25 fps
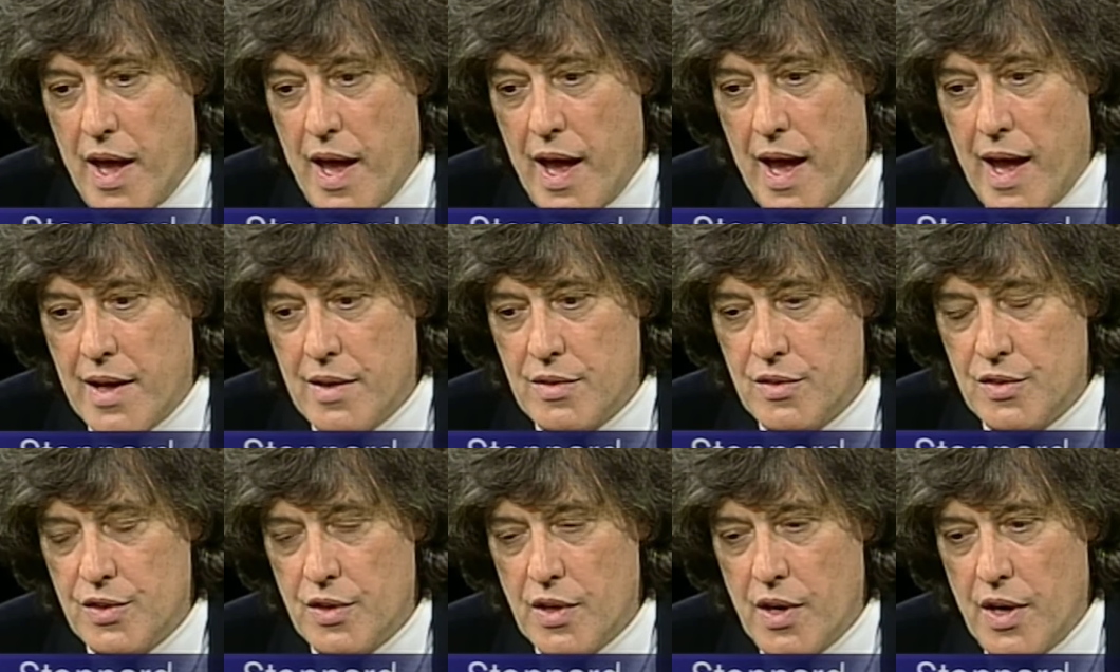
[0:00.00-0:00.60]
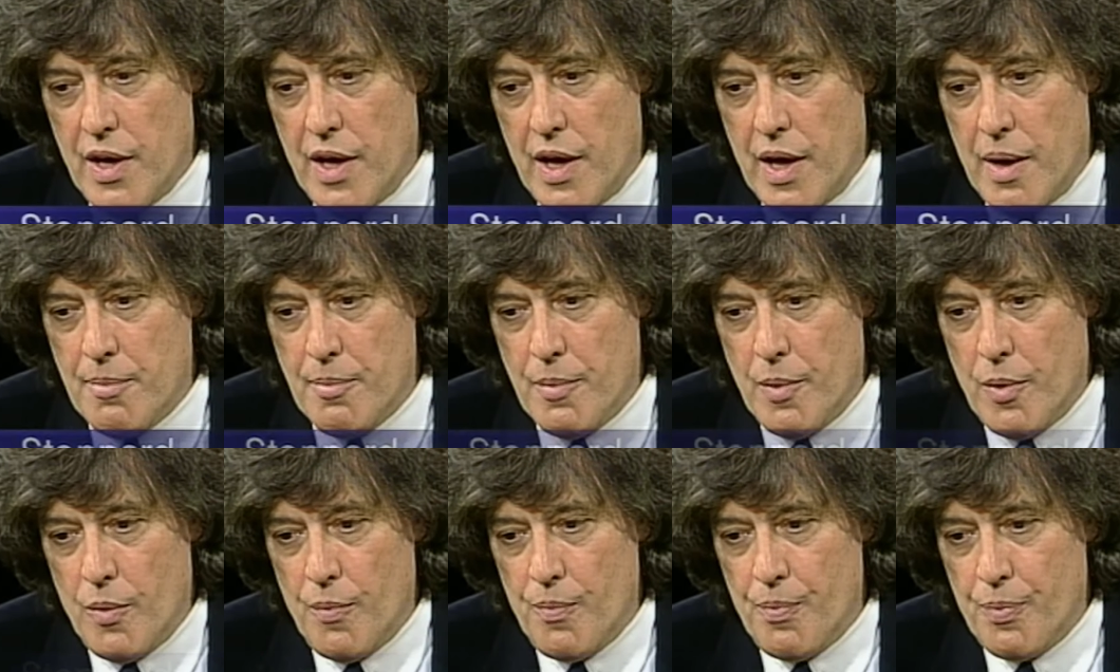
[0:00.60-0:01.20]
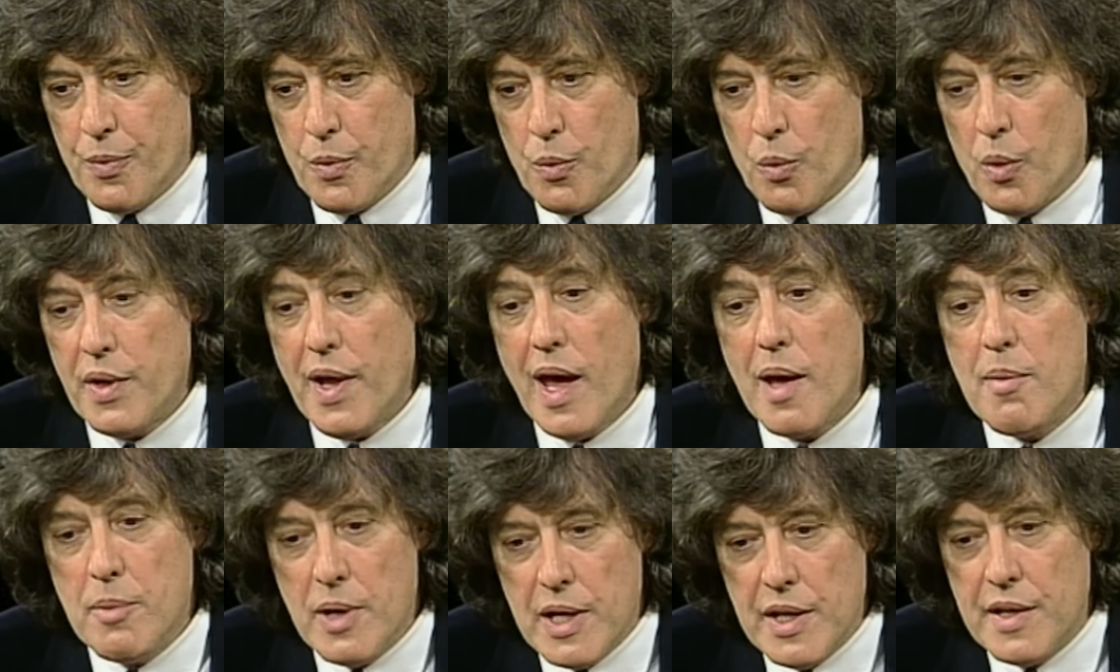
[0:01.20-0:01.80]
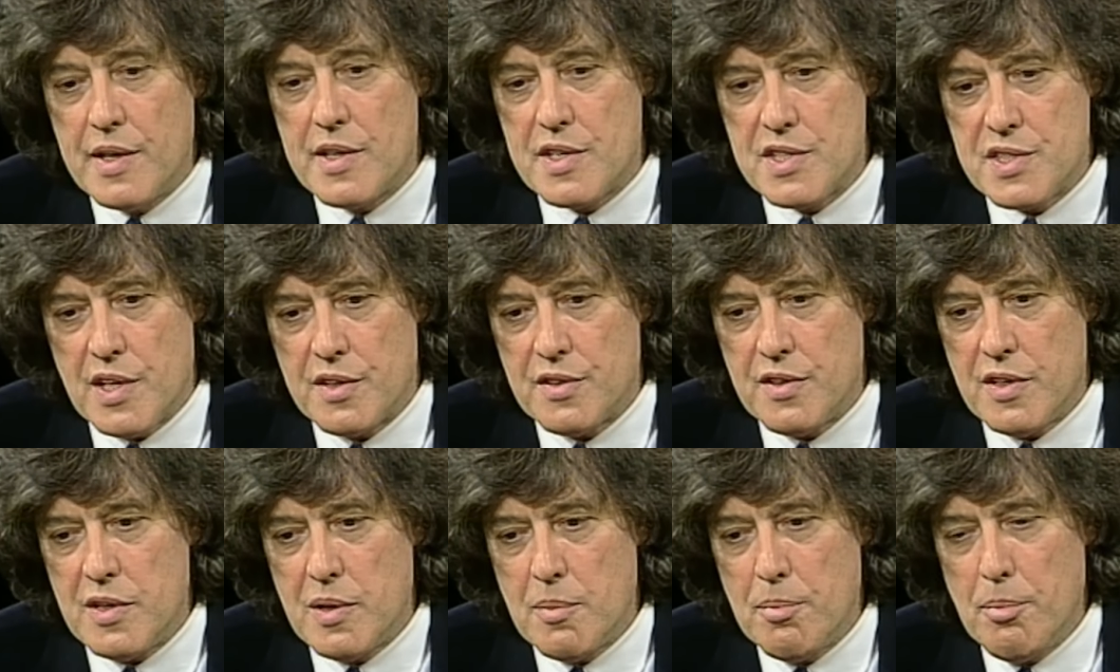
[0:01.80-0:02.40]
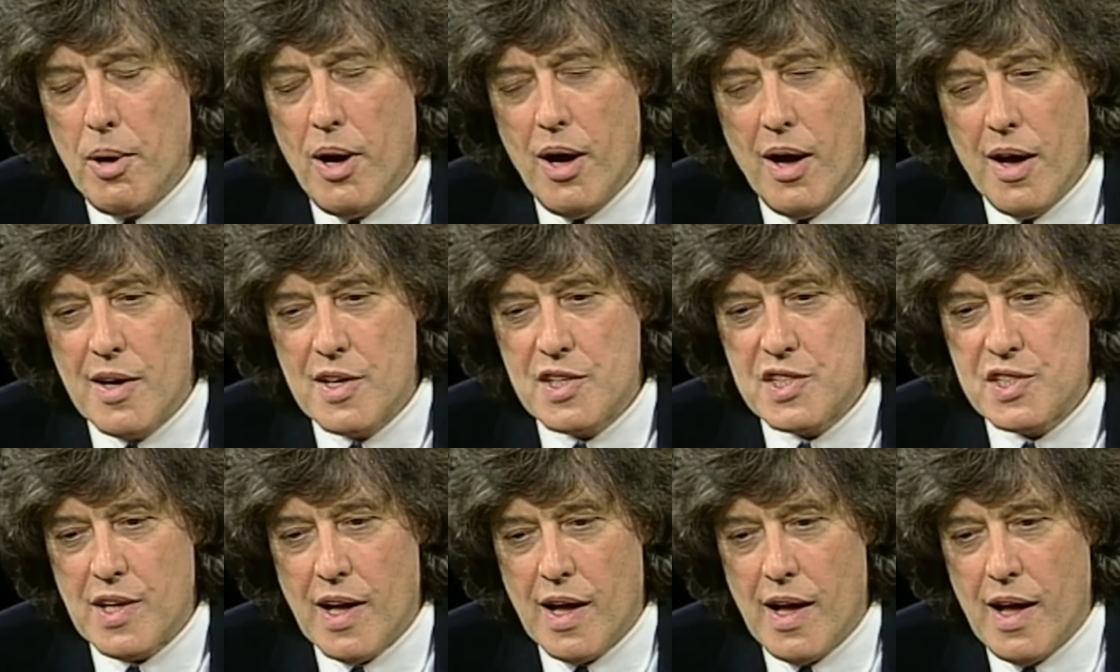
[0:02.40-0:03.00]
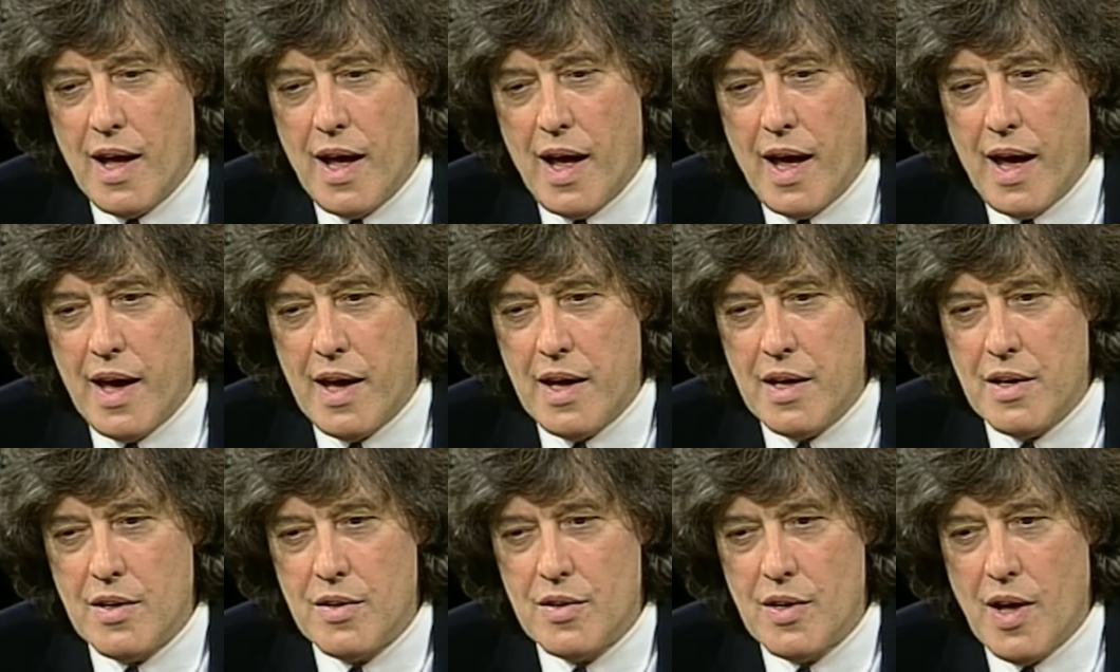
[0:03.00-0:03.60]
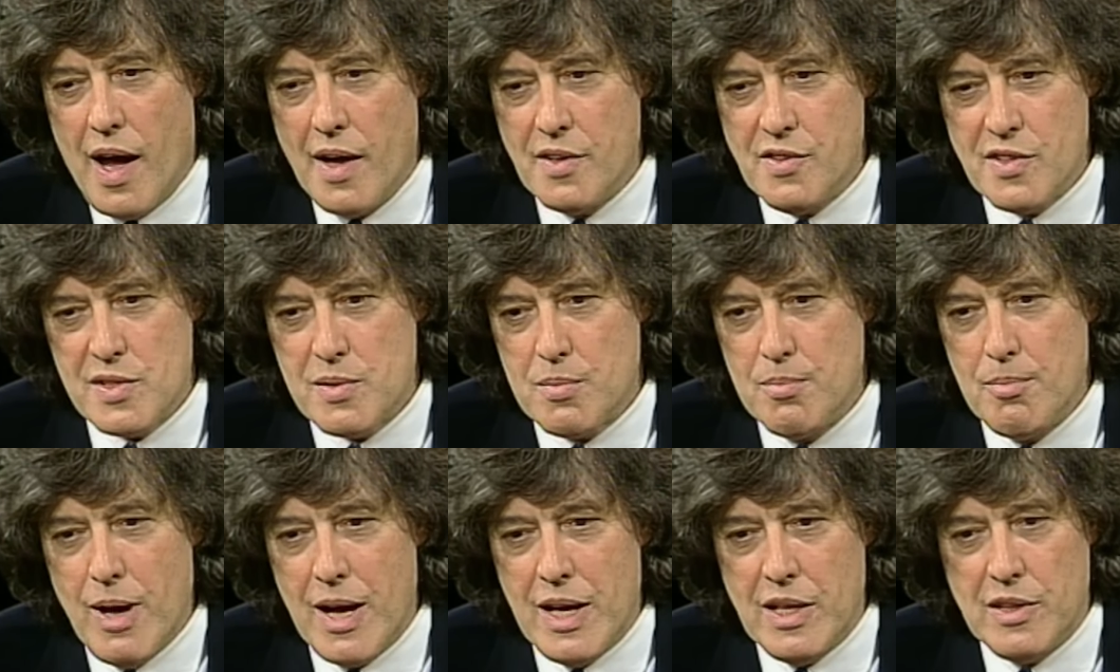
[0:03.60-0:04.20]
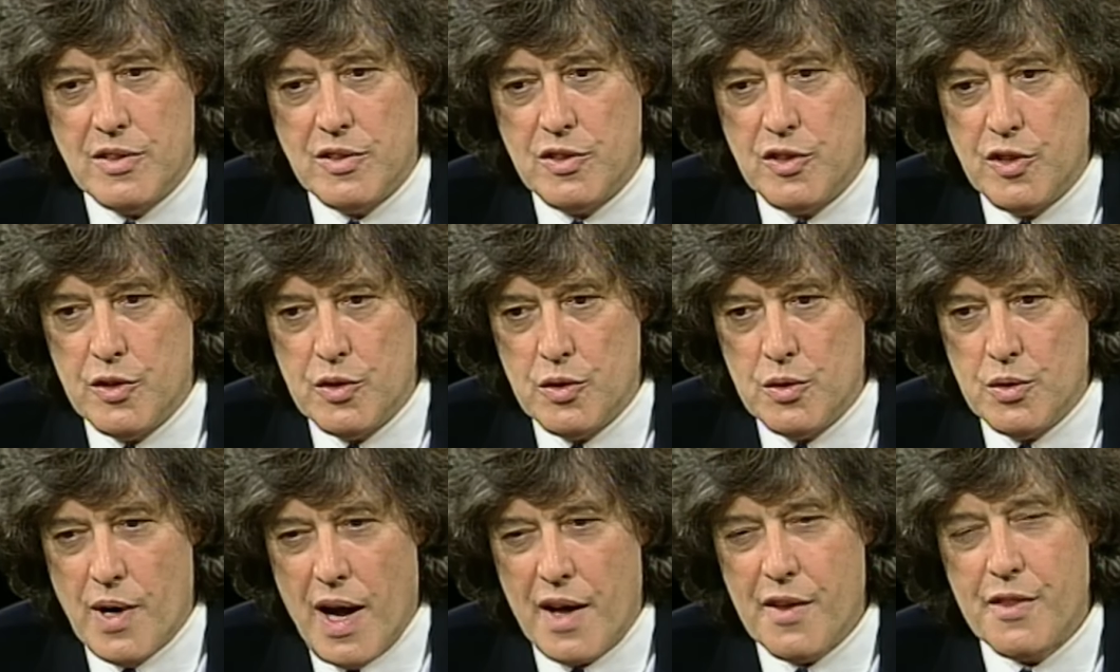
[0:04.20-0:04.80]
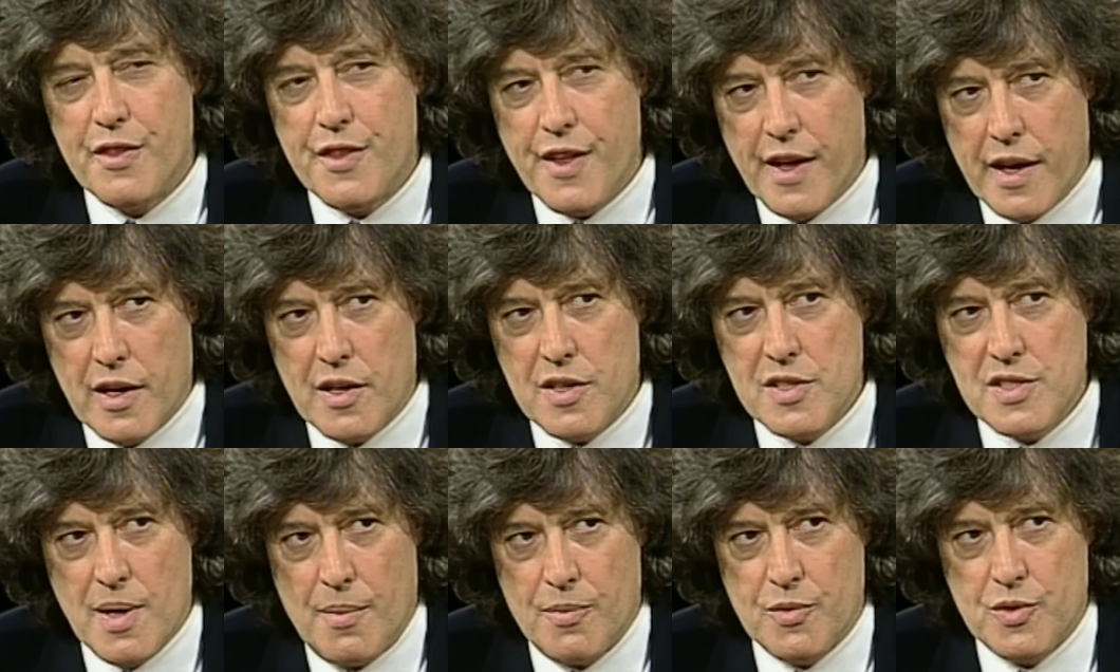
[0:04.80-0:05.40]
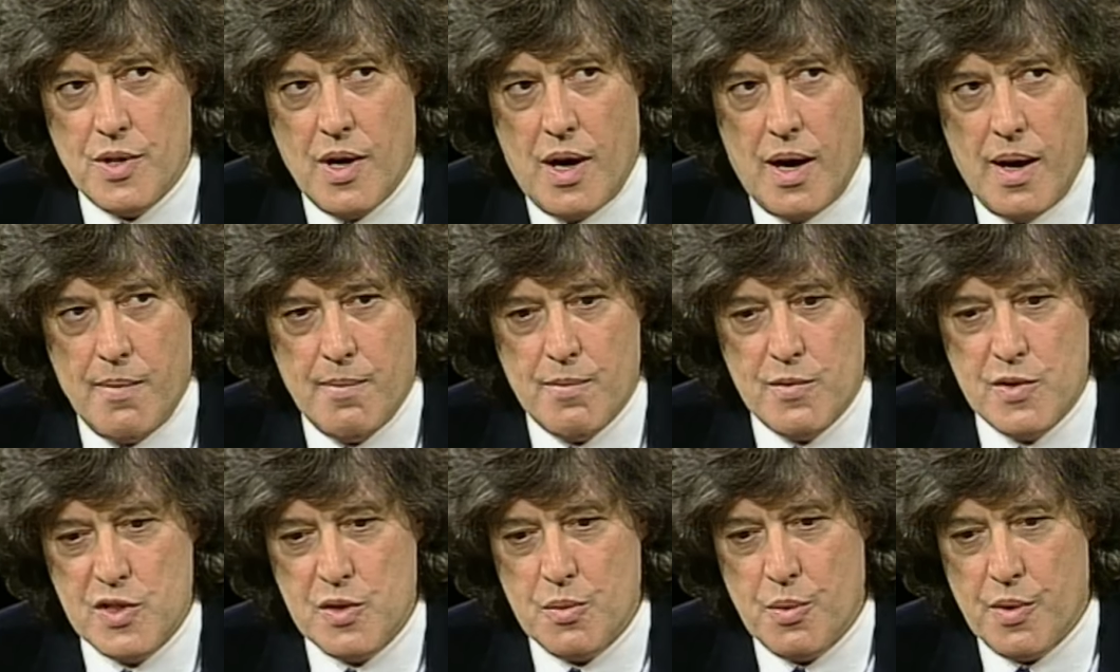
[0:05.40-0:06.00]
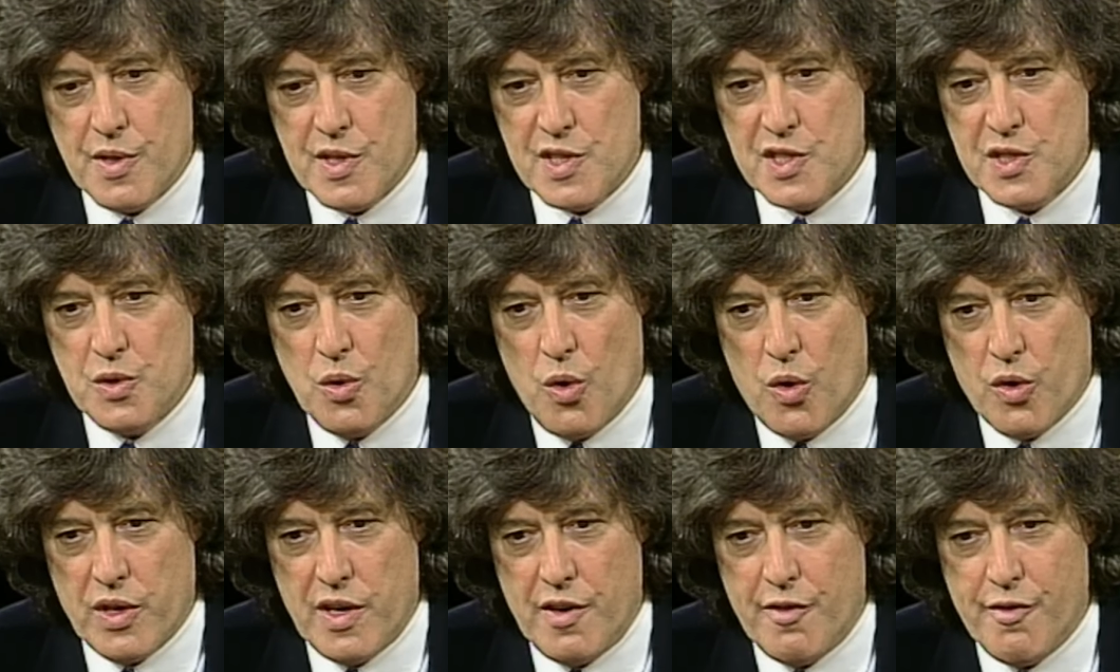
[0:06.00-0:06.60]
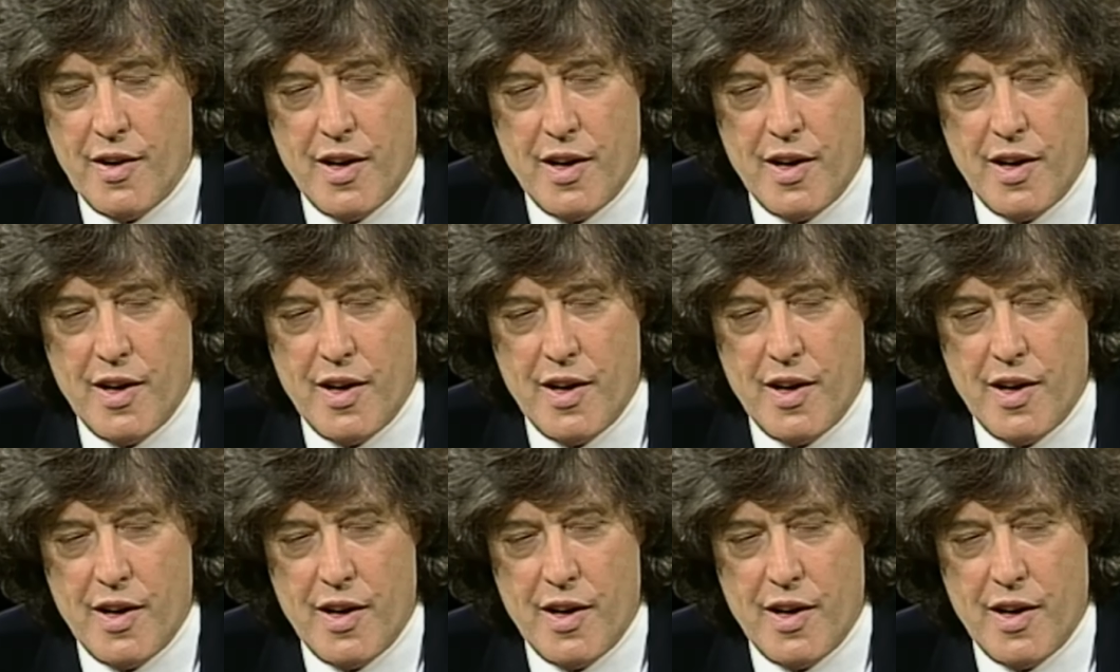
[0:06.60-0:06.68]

And um, what I mean is that in the past, I, I just made do, I think, sometimes with a story.